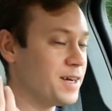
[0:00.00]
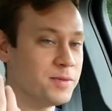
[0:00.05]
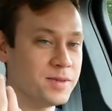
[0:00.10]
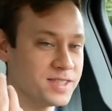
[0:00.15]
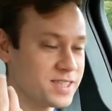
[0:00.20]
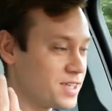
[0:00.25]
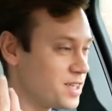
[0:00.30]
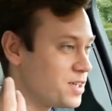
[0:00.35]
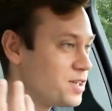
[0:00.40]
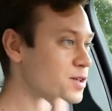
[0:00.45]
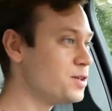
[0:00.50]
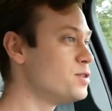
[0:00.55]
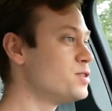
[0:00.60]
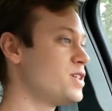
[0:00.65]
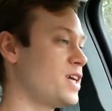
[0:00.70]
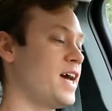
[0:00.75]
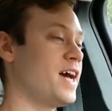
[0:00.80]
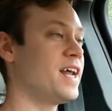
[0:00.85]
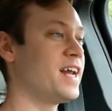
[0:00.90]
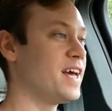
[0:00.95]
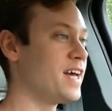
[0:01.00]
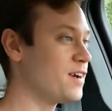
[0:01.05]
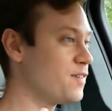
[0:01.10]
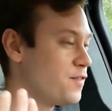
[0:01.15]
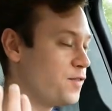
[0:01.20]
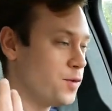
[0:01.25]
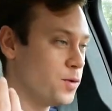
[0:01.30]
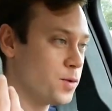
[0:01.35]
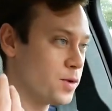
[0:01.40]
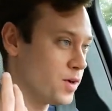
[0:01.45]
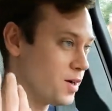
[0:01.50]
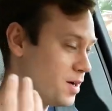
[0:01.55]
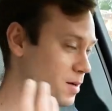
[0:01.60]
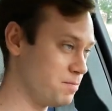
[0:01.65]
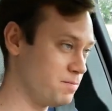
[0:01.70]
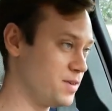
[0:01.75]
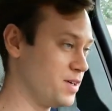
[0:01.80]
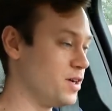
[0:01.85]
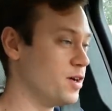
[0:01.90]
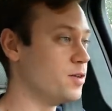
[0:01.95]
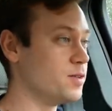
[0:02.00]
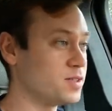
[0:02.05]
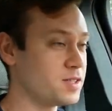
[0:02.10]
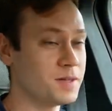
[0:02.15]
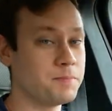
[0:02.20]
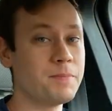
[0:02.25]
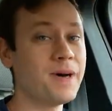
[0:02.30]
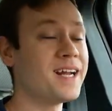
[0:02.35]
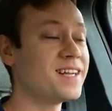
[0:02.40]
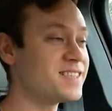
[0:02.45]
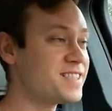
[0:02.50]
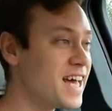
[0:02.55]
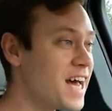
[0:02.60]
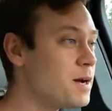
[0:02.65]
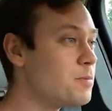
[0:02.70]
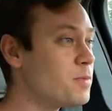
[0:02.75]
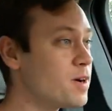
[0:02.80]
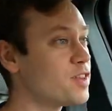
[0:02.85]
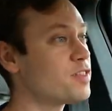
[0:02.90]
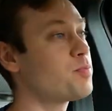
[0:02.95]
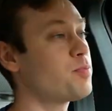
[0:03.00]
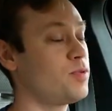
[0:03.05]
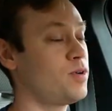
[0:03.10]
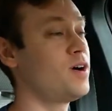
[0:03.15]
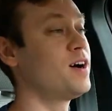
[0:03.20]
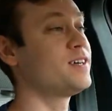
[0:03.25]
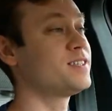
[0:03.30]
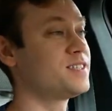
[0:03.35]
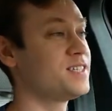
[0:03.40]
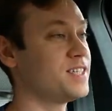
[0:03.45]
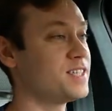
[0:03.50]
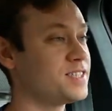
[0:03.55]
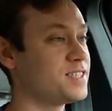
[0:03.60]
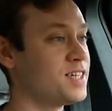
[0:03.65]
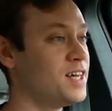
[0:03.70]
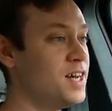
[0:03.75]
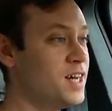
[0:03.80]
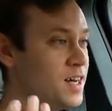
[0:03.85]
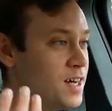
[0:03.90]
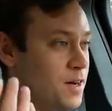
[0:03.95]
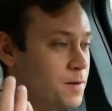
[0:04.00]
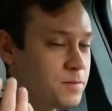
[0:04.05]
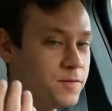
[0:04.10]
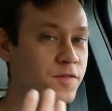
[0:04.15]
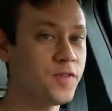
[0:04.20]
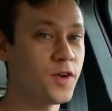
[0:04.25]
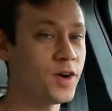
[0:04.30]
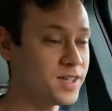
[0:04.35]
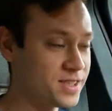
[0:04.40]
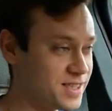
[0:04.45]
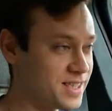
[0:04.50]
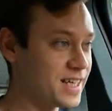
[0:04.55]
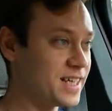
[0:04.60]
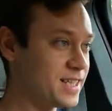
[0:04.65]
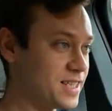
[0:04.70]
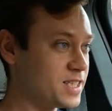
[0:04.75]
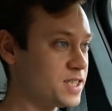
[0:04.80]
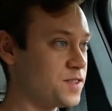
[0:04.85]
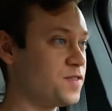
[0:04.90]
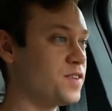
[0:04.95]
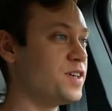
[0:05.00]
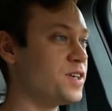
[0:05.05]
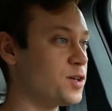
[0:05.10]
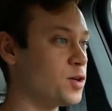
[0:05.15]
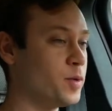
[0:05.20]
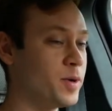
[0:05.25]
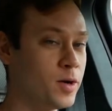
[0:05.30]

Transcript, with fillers: It was a huge headache for, you know, it was about a 10 month process for us to get this vehicle.